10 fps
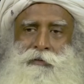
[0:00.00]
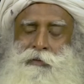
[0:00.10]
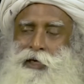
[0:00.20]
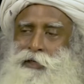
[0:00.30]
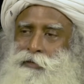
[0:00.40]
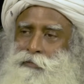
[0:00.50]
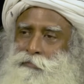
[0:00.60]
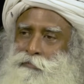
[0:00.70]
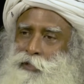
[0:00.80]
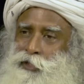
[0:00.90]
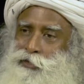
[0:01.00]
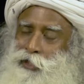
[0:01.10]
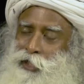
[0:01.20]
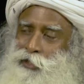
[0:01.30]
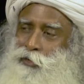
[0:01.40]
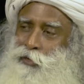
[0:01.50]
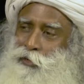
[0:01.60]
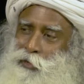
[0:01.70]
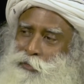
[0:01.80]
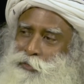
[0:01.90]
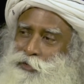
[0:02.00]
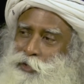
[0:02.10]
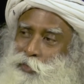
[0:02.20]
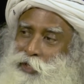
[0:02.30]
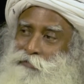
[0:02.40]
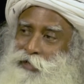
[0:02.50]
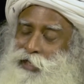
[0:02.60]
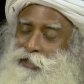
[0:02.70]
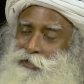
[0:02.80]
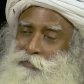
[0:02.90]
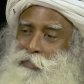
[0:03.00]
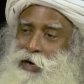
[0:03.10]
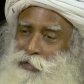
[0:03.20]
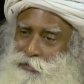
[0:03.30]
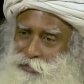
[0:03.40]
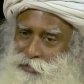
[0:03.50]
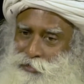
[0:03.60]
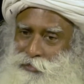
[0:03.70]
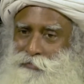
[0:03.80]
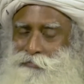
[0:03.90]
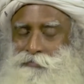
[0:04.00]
When a snake or a cockroach or whatever else molts,